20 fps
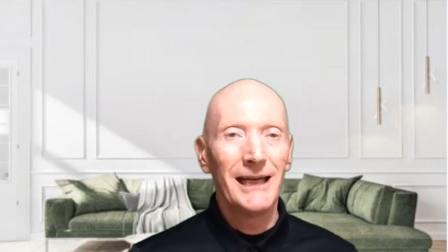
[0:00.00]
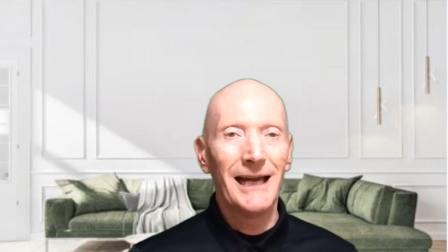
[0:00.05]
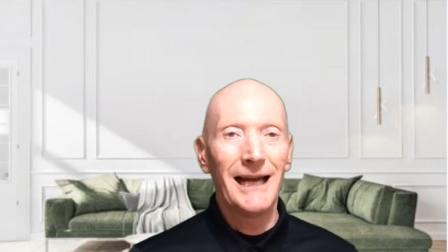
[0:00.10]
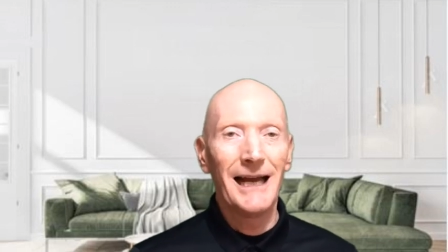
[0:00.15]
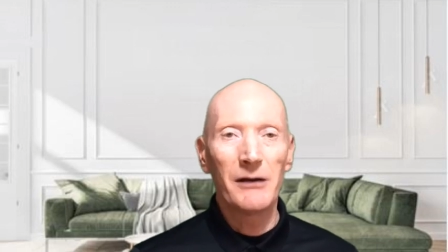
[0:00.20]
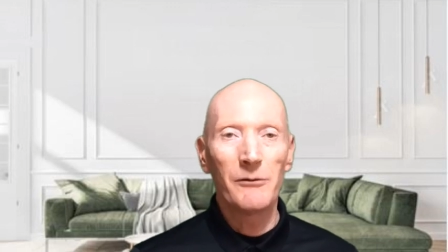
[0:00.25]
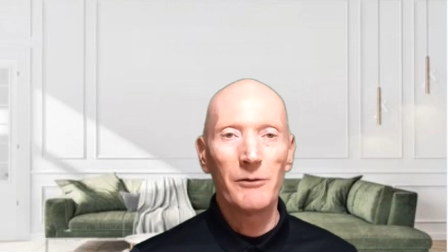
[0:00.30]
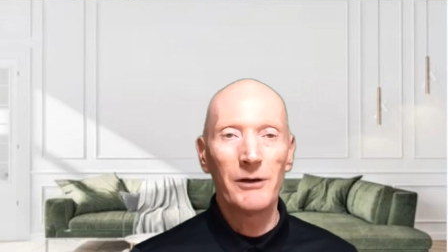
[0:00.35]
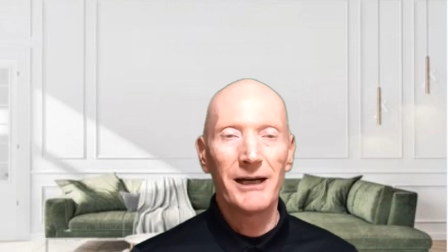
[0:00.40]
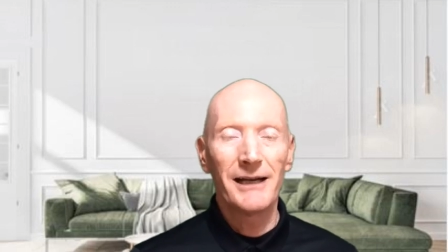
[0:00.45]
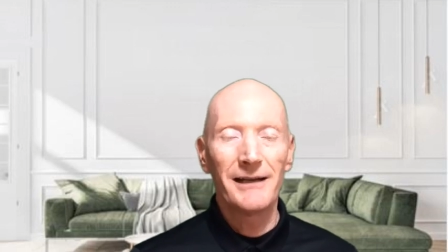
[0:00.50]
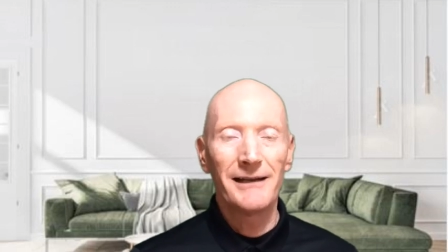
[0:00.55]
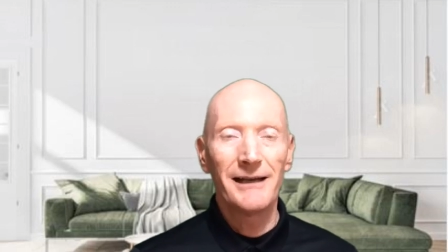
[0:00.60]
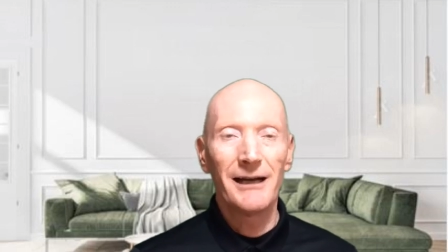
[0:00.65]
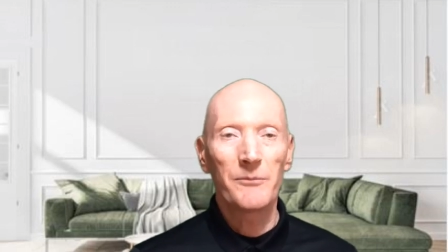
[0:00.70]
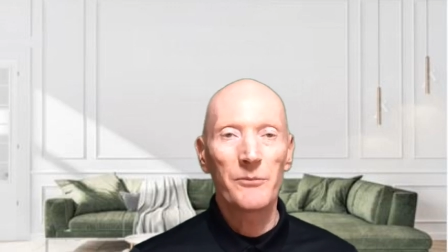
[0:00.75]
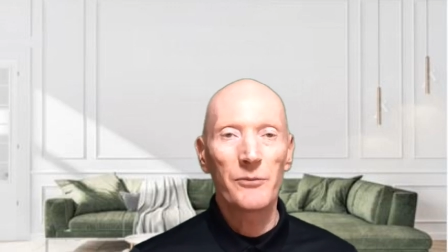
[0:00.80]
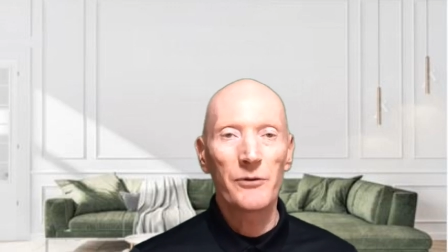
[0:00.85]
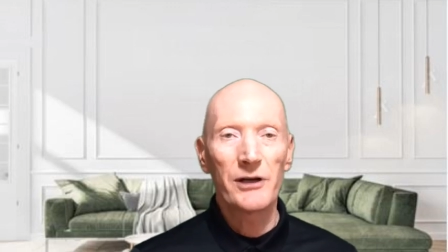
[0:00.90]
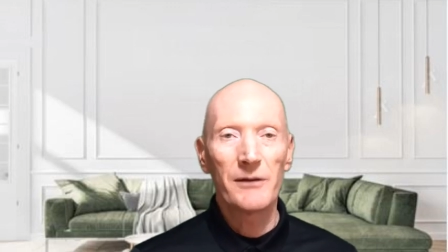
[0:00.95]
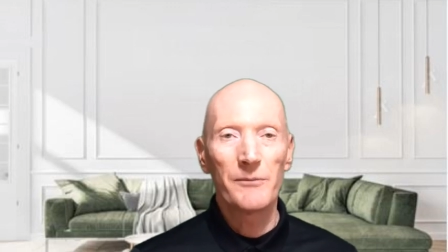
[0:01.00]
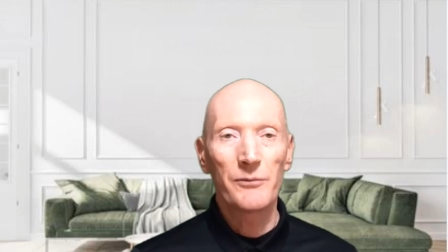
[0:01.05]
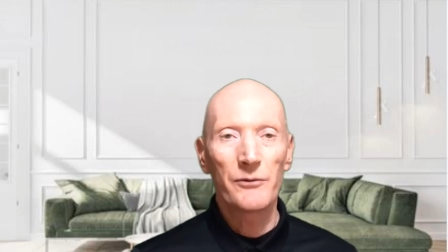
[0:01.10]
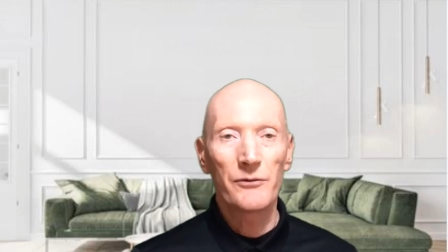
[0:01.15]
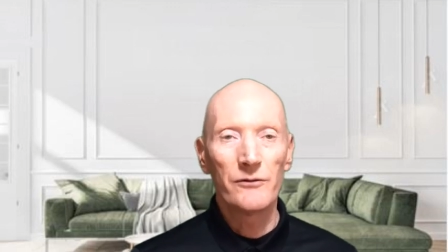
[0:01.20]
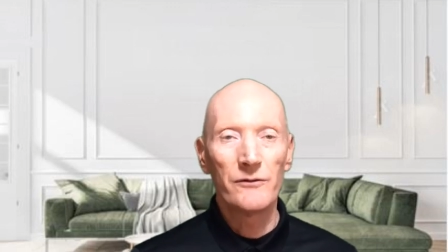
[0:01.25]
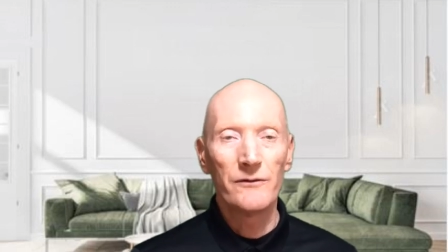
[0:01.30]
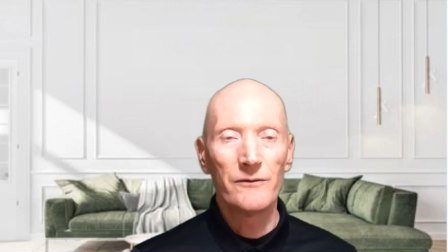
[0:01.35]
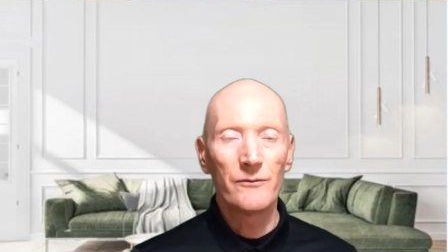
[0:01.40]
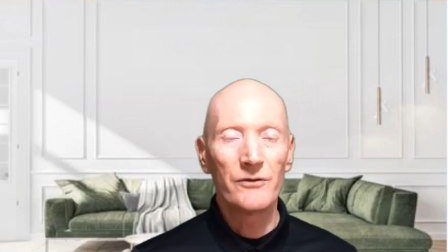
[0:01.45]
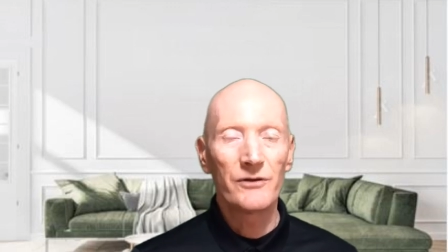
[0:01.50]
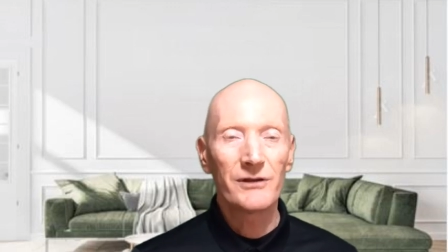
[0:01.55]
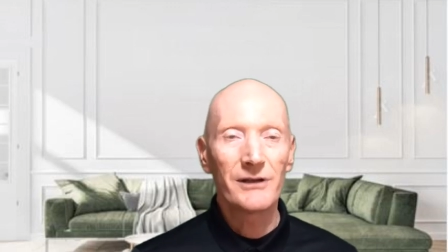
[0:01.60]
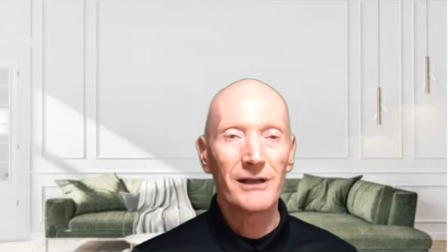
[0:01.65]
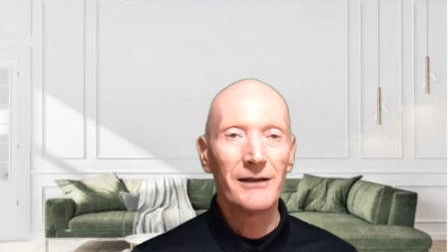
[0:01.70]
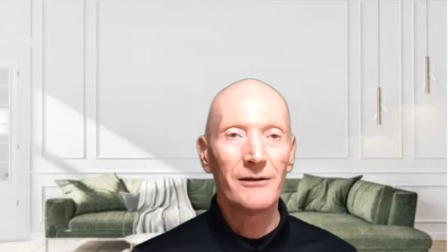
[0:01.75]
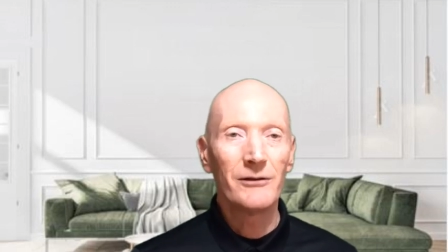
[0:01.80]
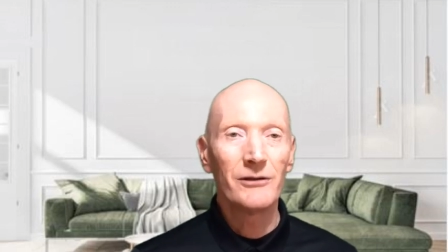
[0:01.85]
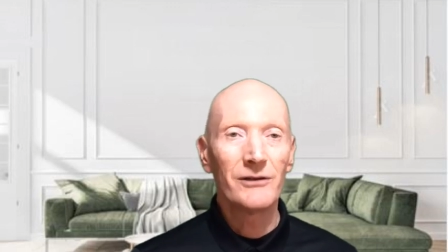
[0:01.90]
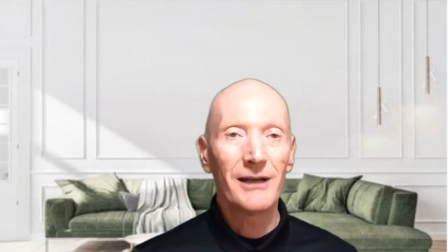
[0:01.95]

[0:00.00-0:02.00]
how do we get now pre-approved?